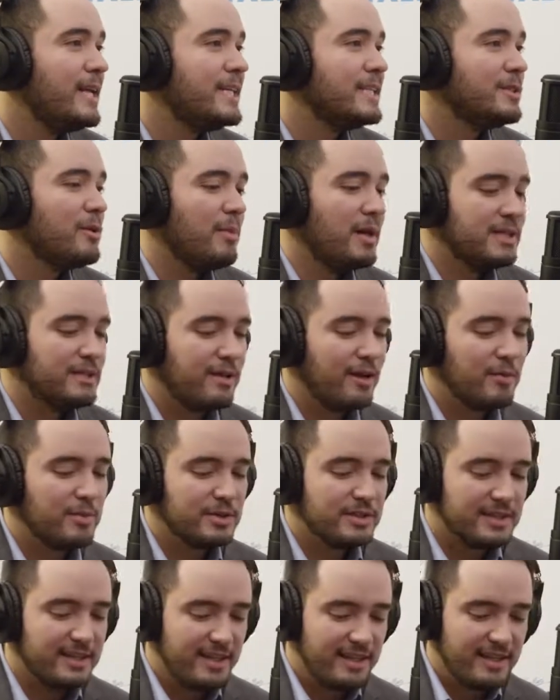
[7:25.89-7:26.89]
So my job
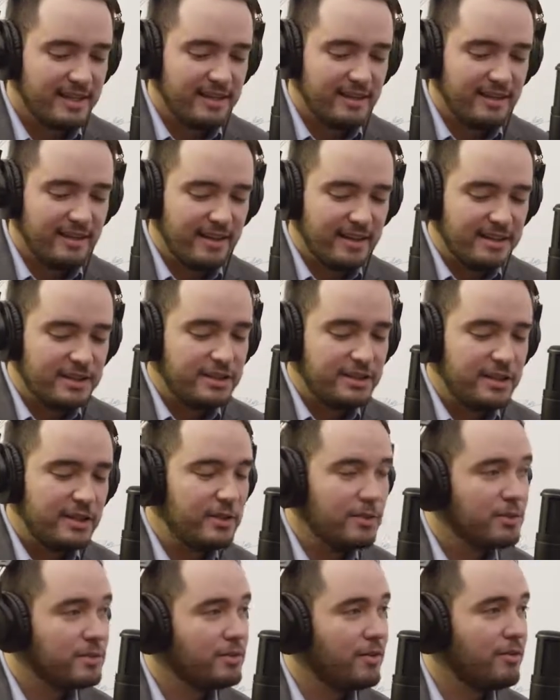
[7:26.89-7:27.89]
was to get these
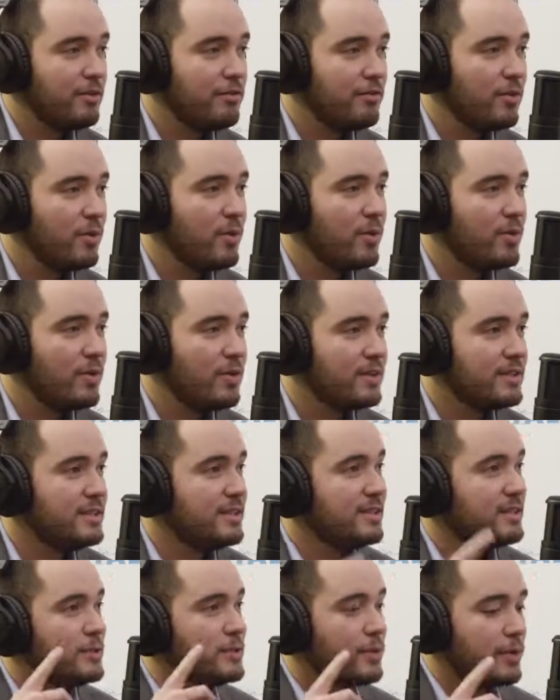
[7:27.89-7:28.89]
shingles on the floor
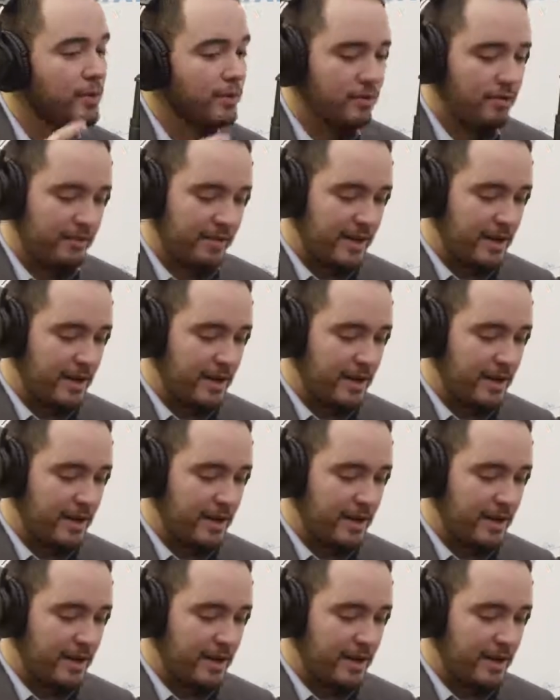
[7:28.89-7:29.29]
to this roof.